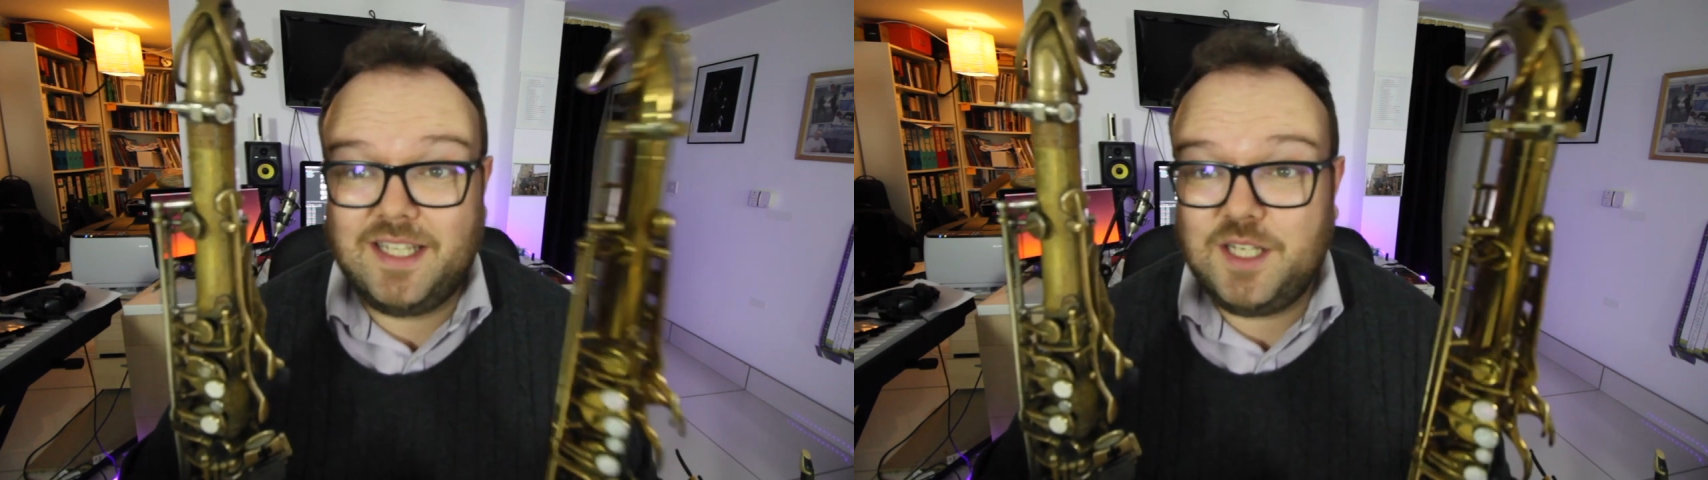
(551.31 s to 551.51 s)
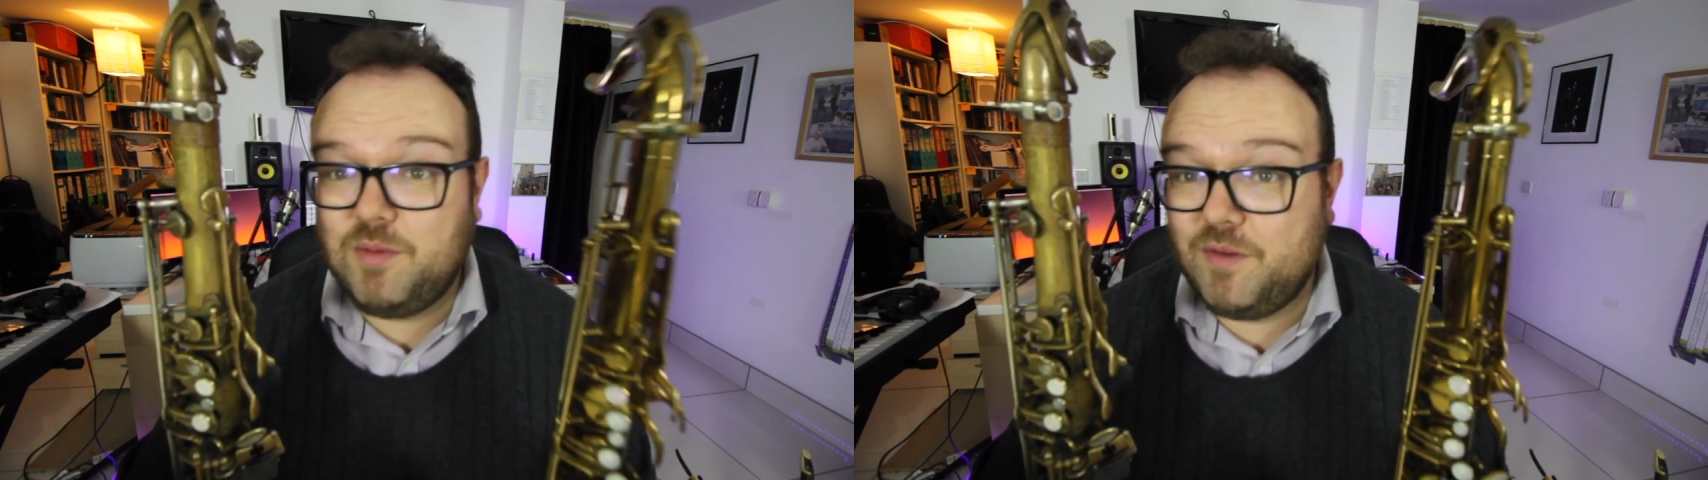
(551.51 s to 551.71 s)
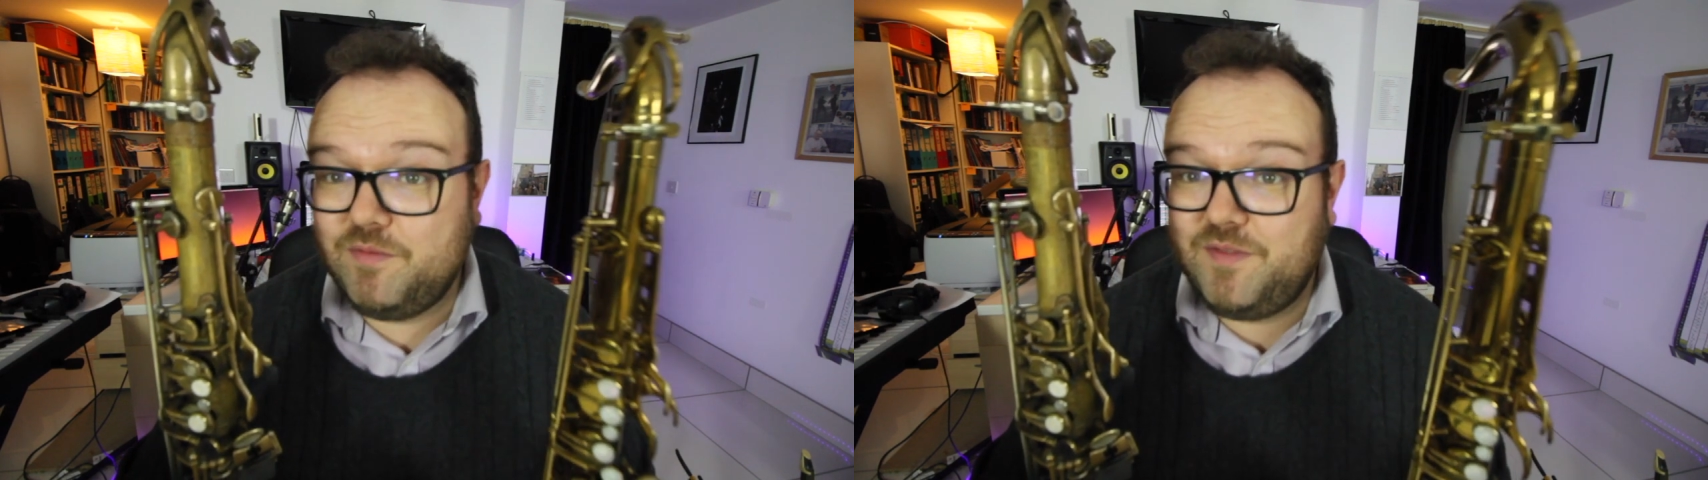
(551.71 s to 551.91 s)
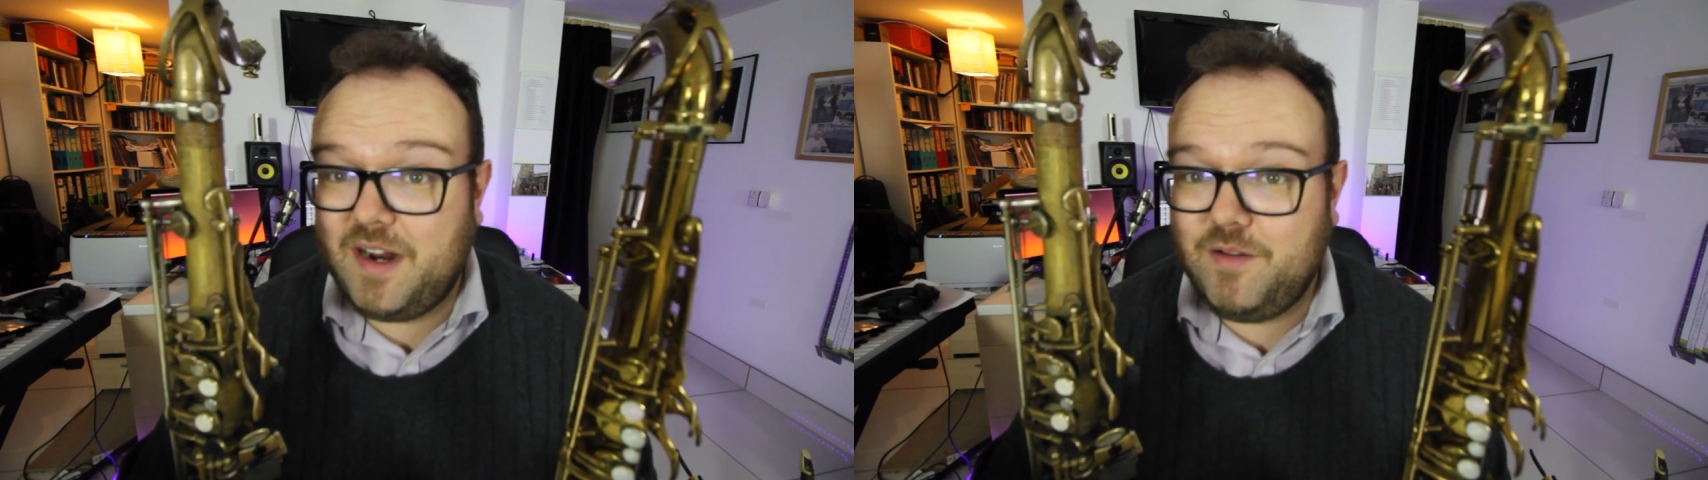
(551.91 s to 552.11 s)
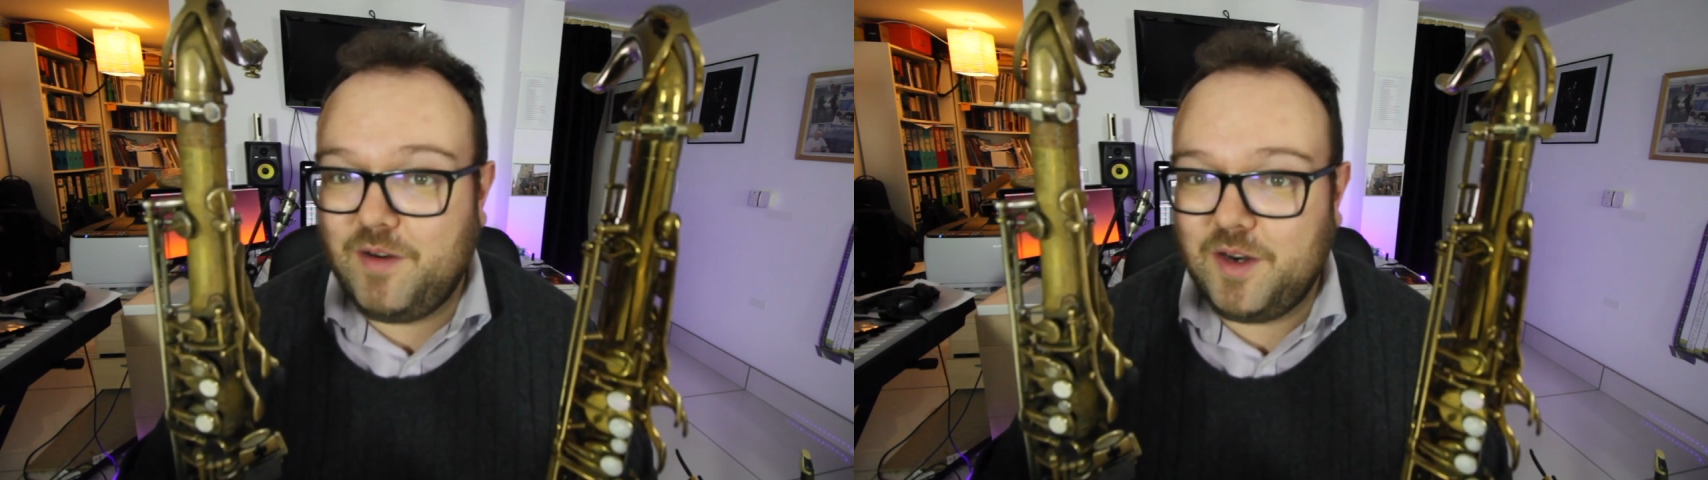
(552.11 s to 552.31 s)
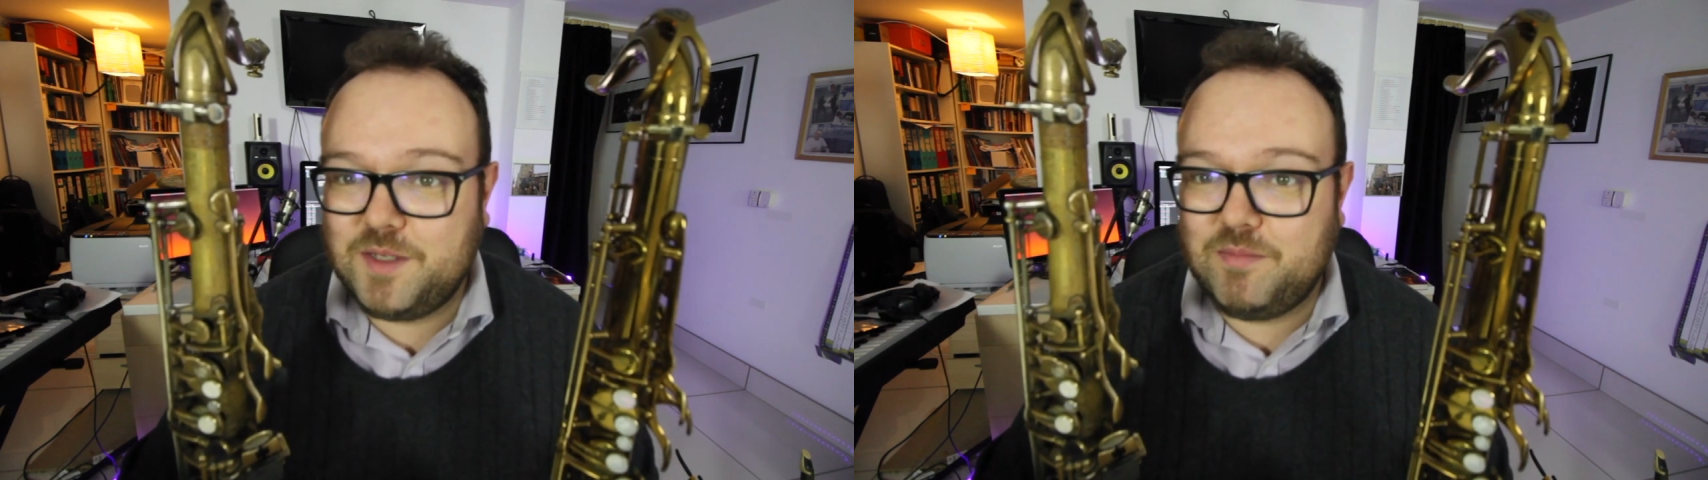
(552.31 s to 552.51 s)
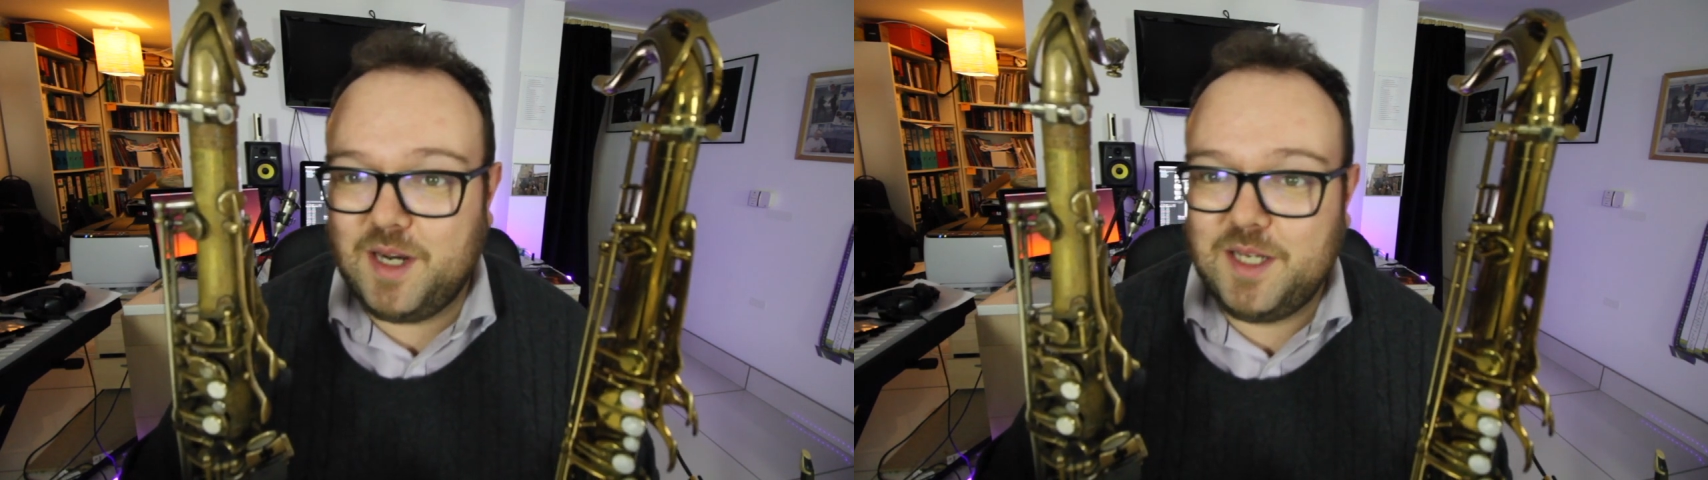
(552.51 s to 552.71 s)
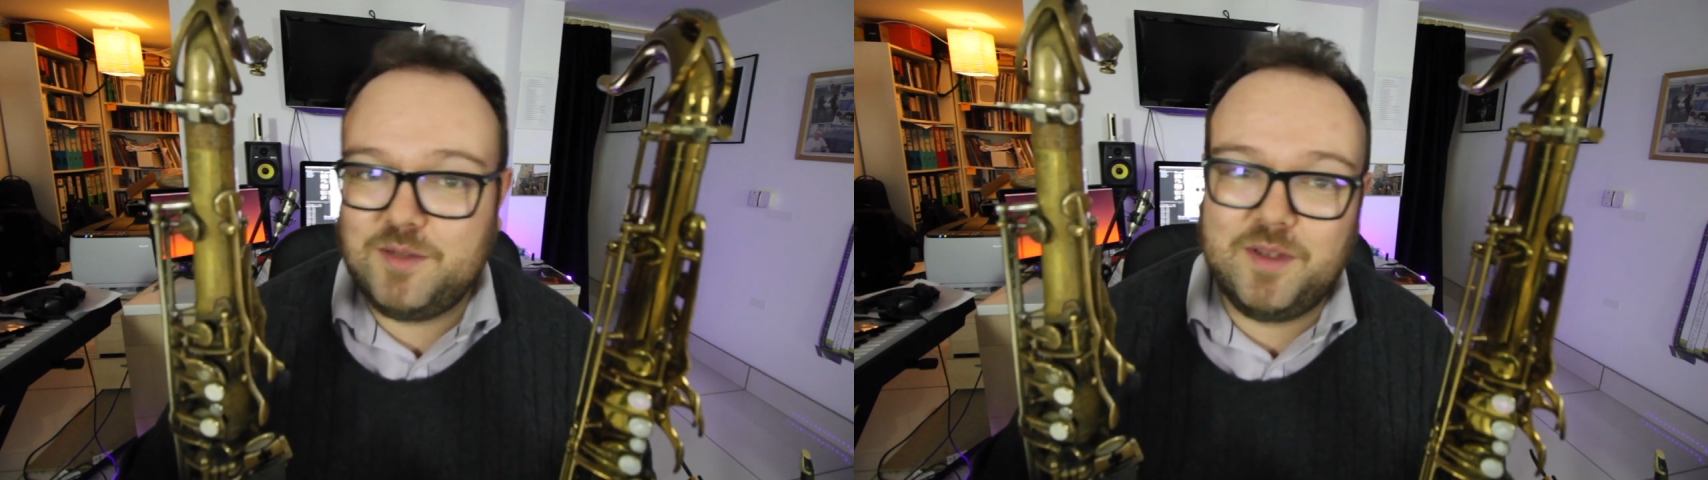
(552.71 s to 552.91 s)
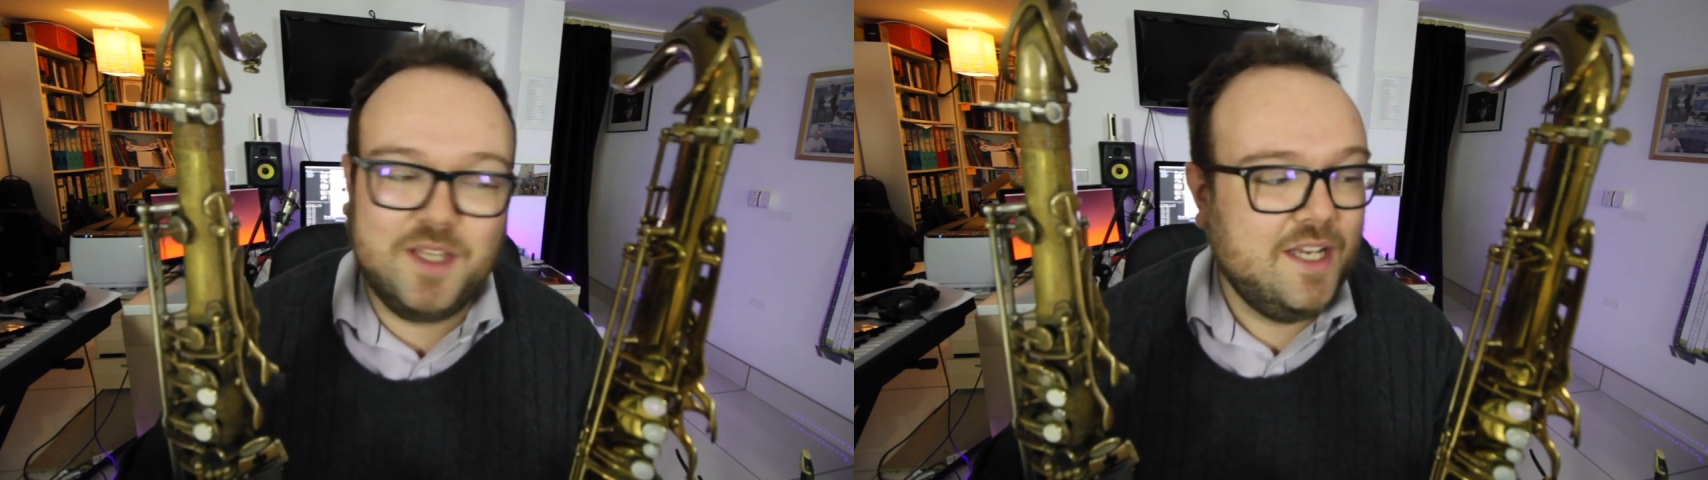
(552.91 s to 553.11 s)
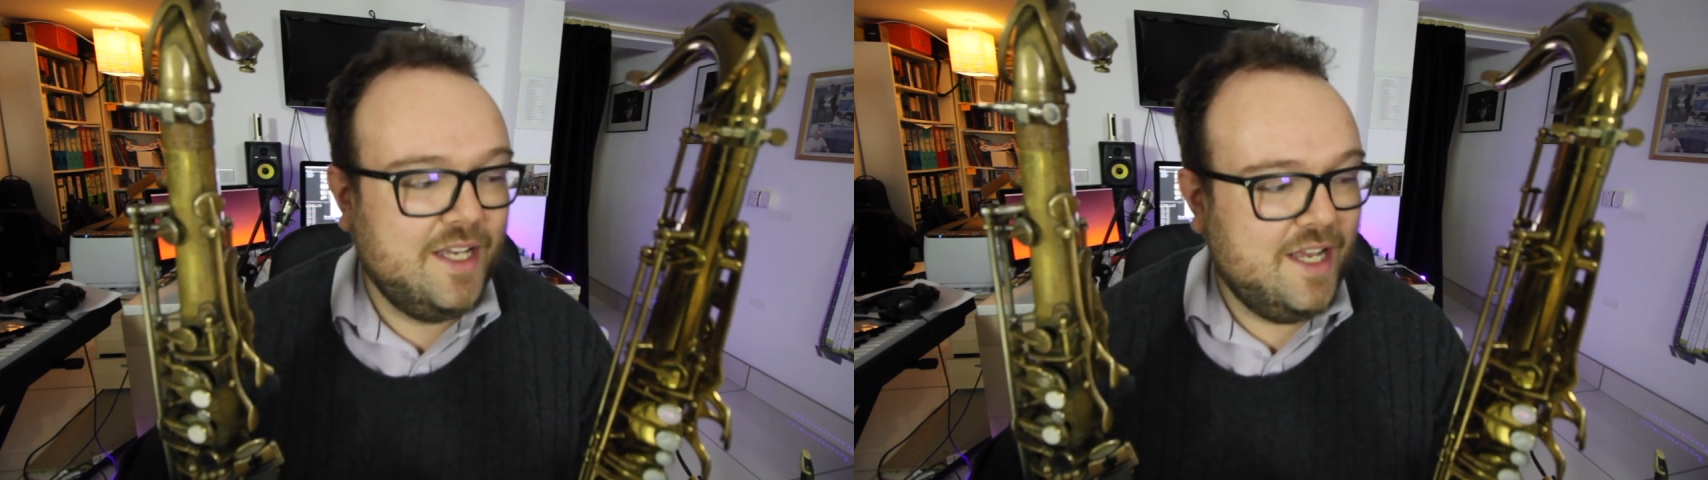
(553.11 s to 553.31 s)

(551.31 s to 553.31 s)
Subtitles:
This one, very, very surprised with